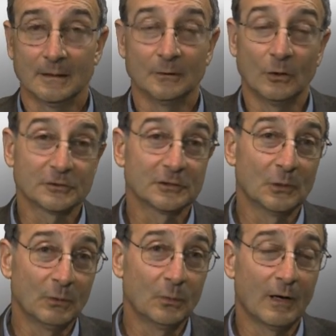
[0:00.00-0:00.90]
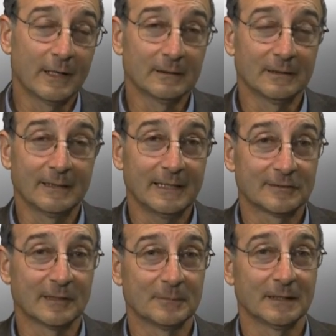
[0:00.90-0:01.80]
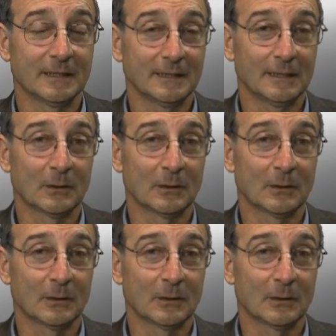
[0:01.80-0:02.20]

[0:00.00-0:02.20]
also will want to lay something in there